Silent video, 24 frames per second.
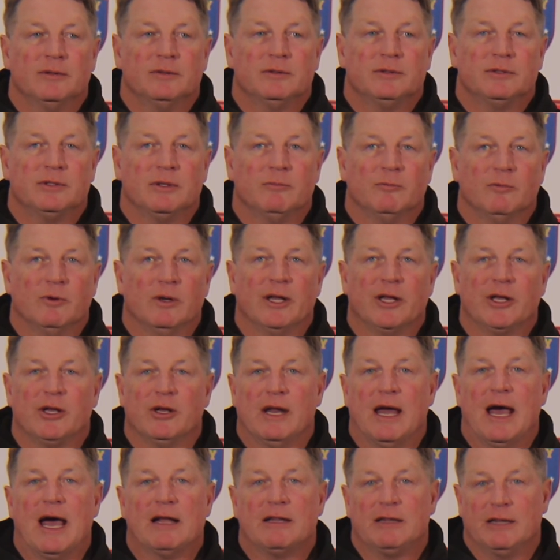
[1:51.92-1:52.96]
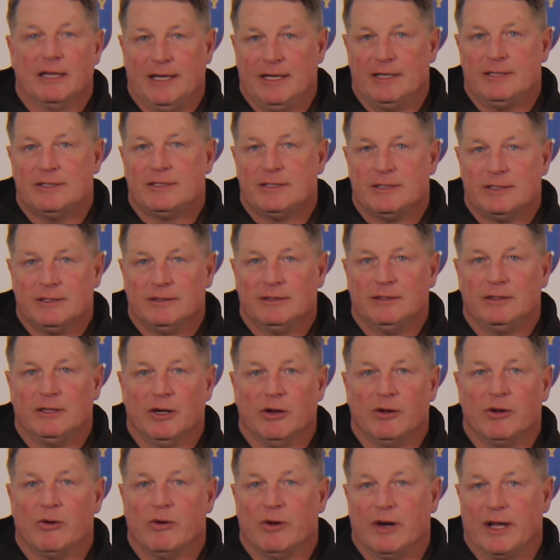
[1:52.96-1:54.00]
some really good athletes,
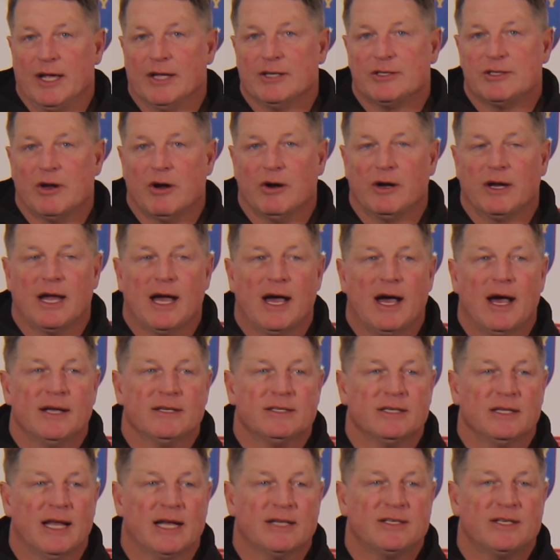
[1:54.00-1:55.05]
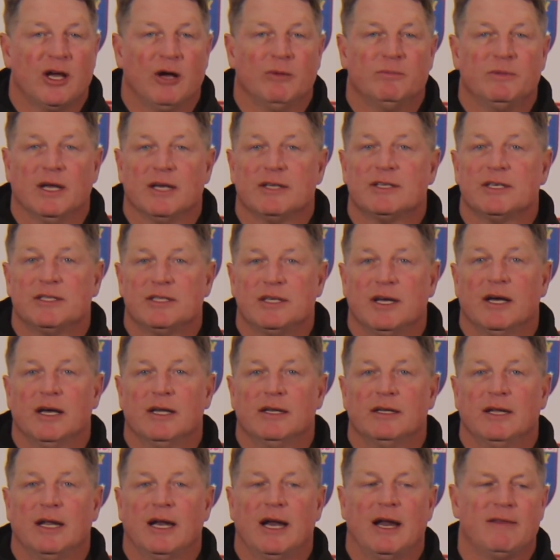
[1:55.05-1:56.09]
going against our guys, and that's helped us a
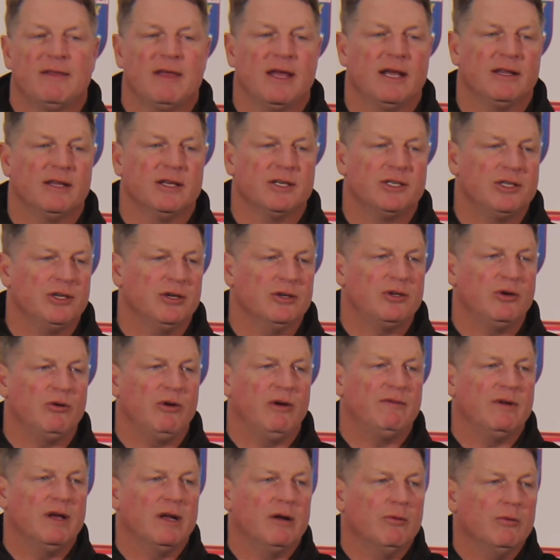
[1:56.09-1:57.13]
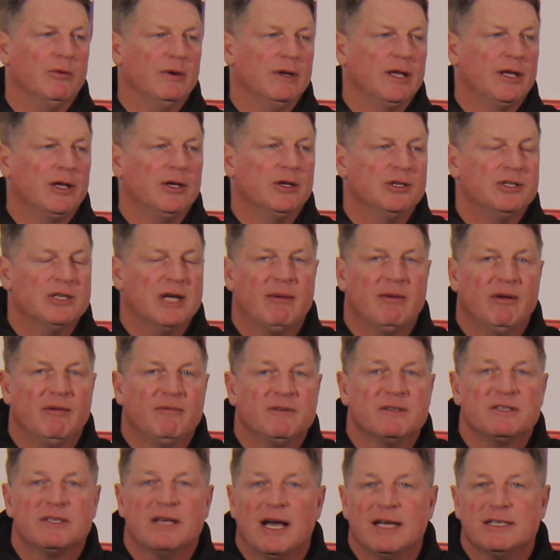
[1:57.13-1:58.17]
ton. And I think this year too, we've done a really good job
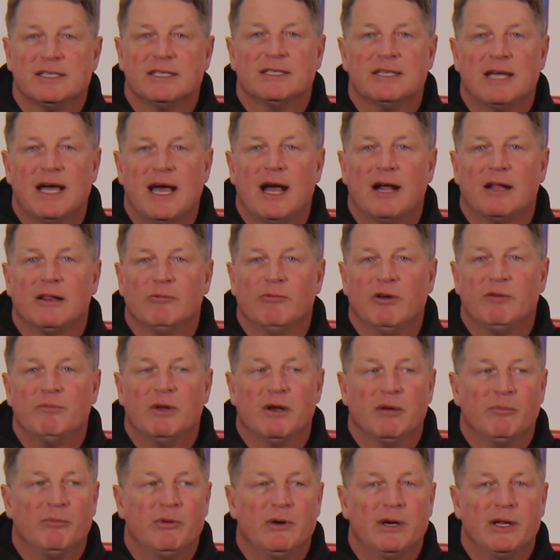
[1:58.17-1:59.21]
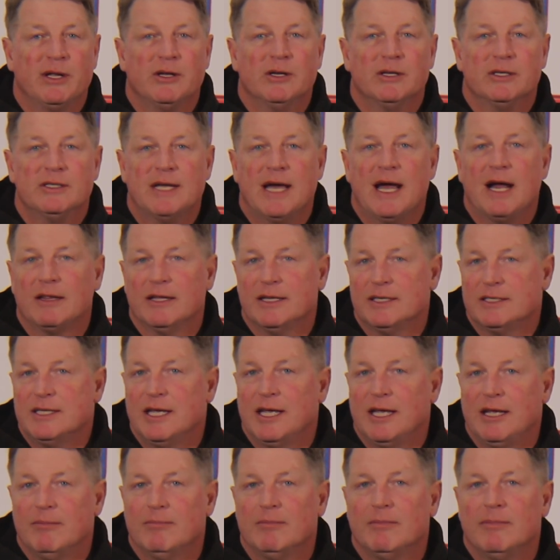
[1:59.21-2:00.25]
emphasizing tackling. We've been a pretty good tackling
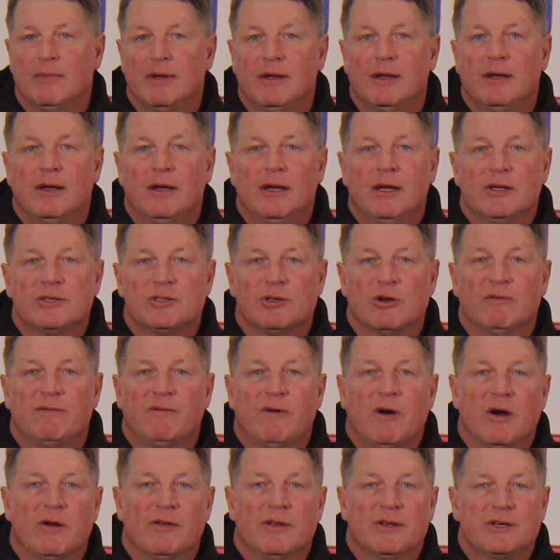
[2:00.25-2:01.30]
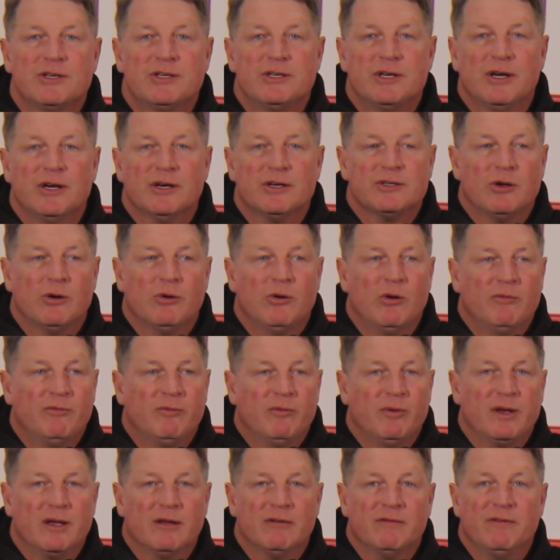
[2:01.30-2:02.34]
team so far this year, so
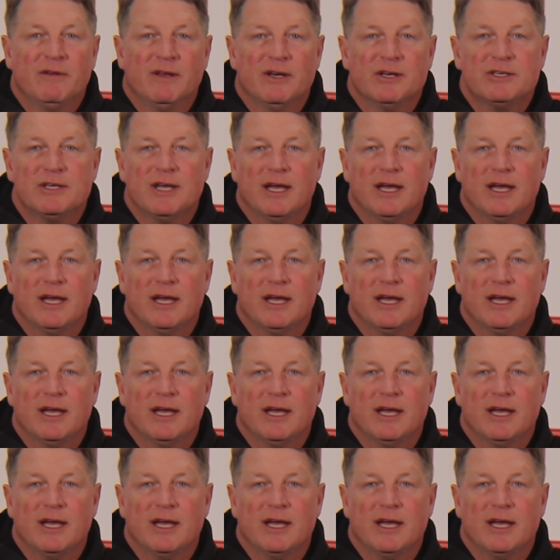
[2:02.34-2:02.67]
hopefully we can finish